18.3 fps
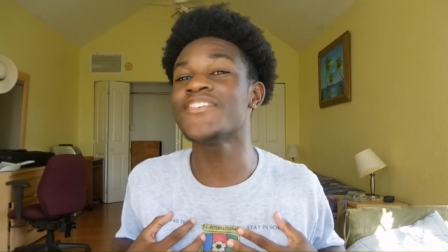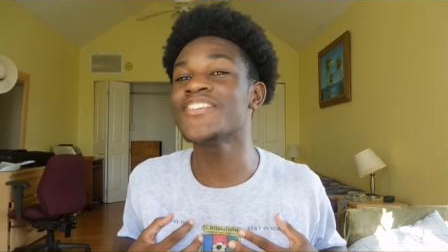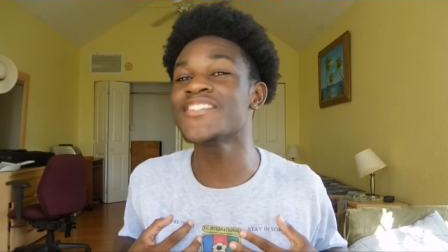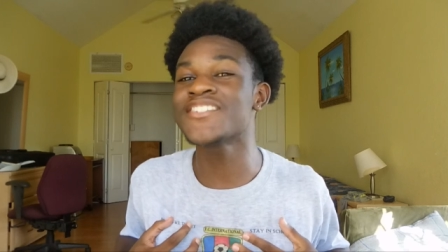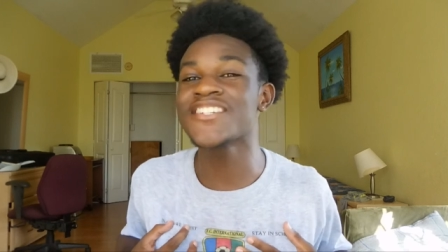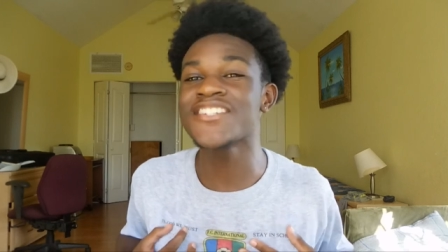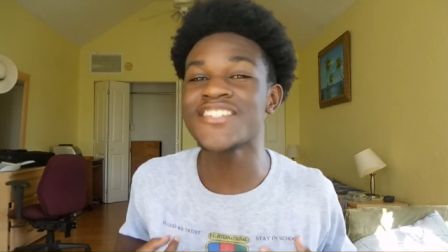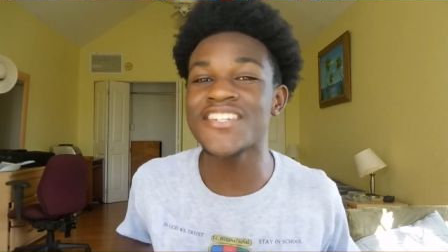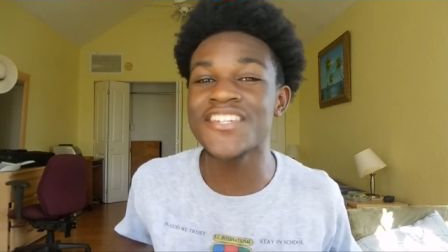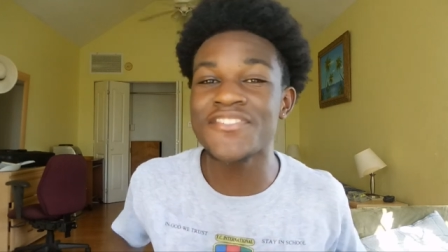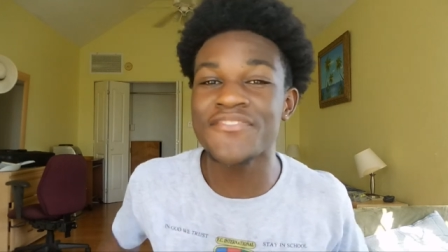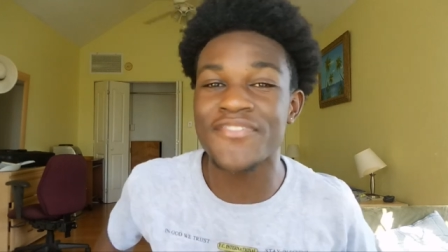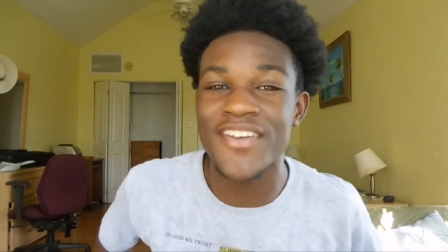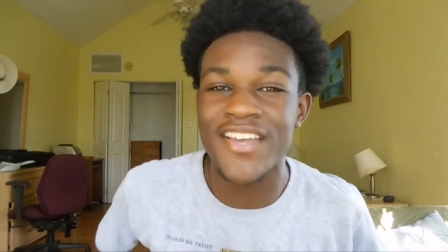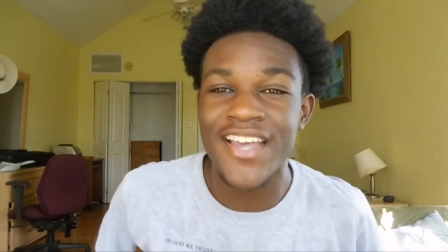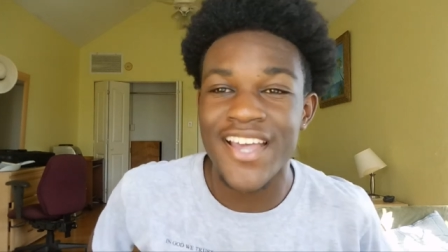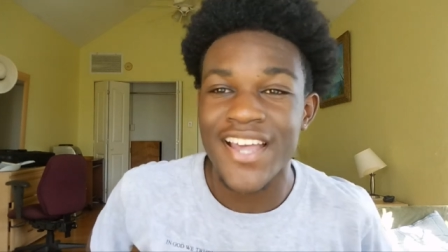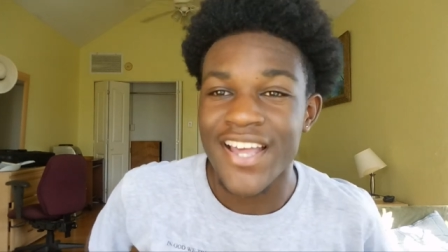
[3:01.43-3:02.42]
feels as if
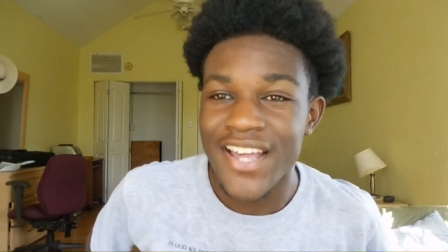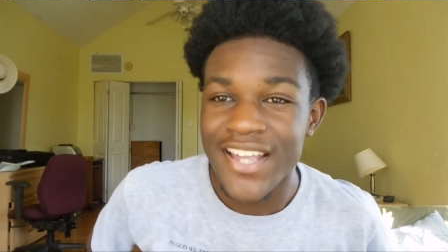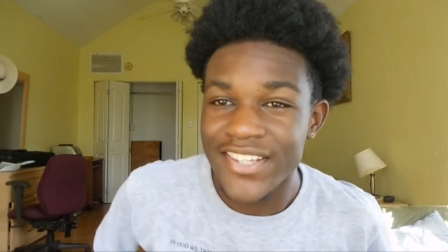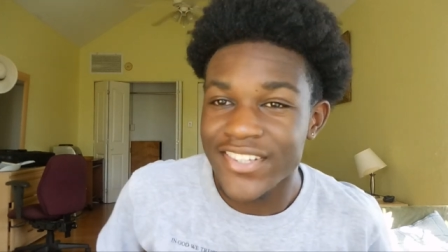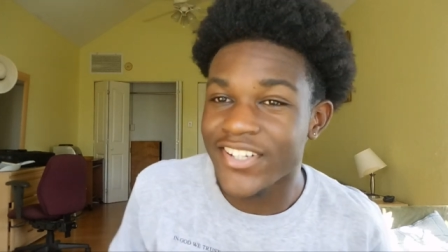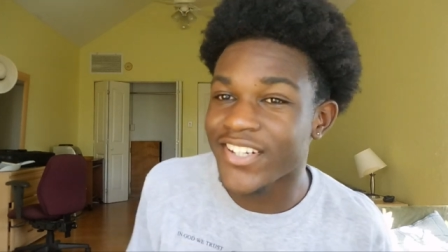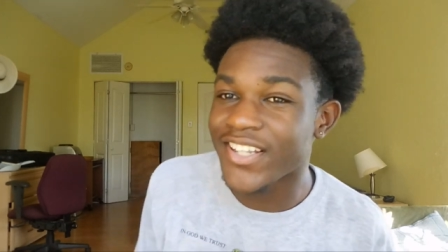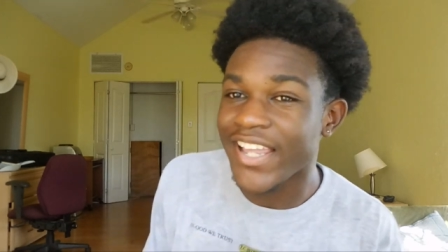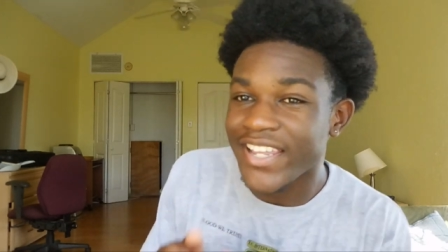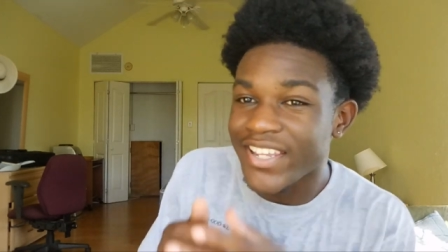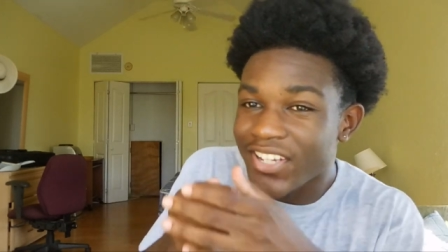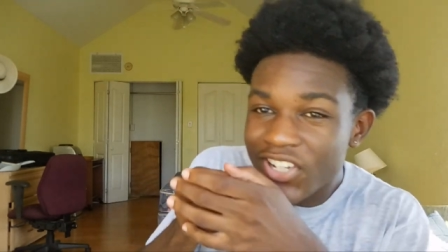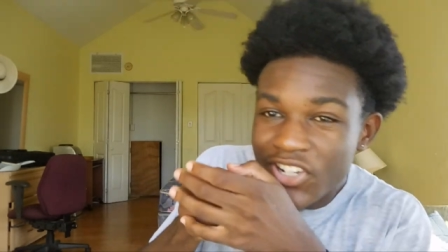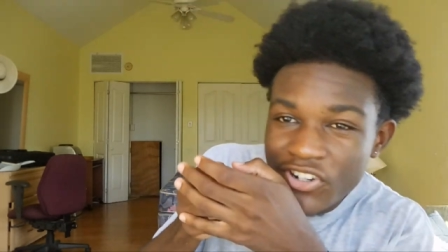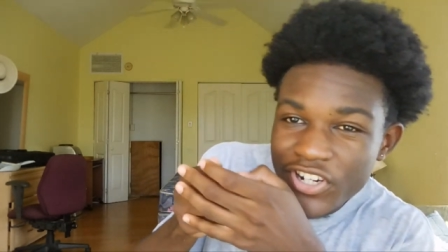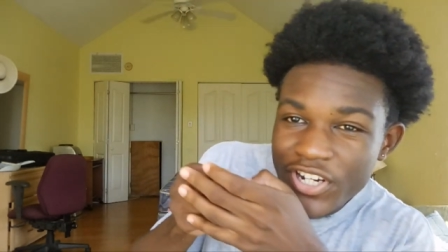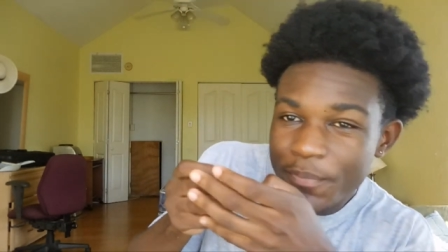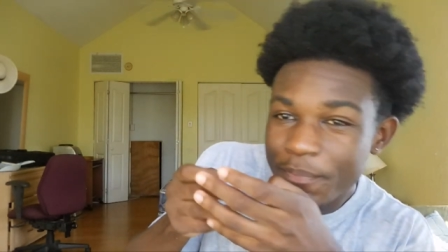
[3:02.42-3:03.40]
they're like
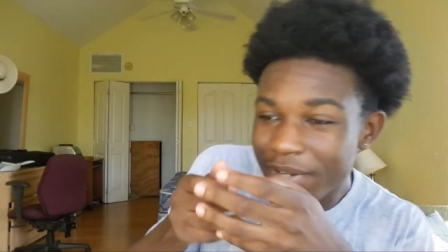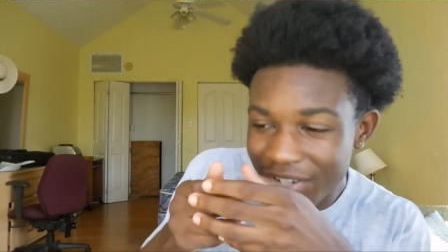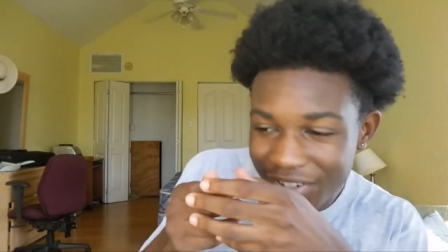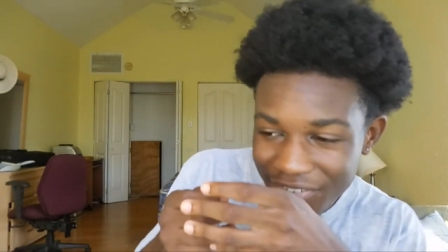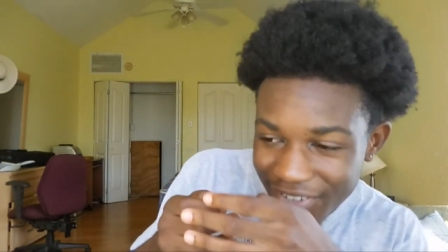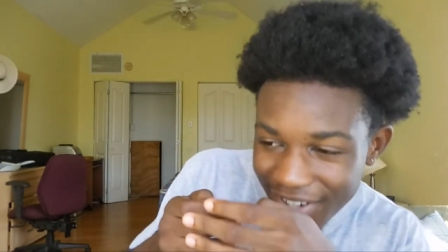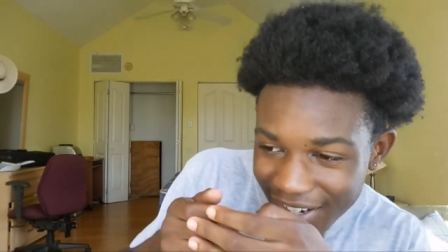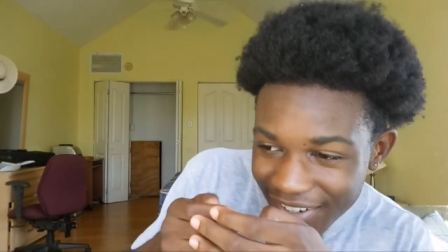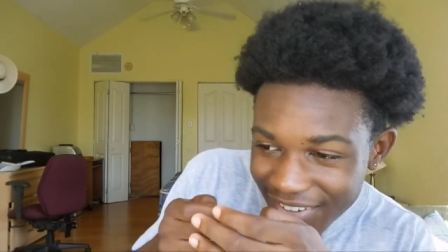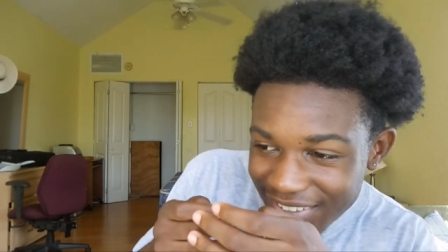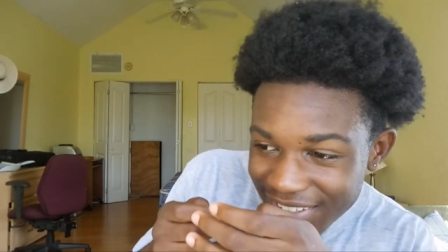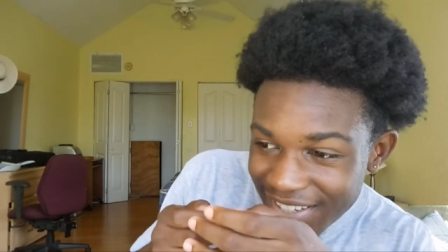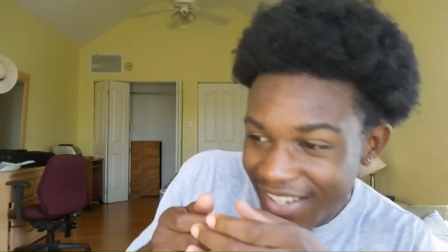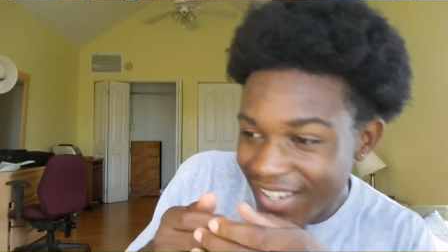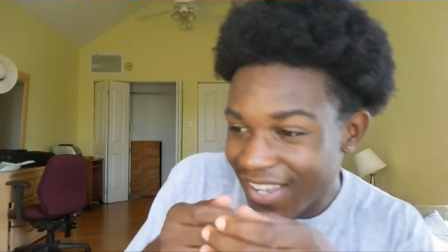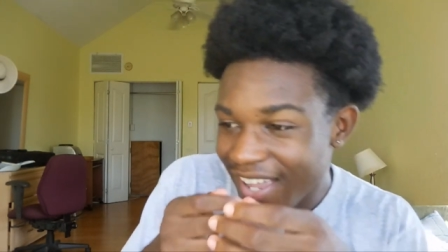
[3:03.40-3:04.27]
creeping around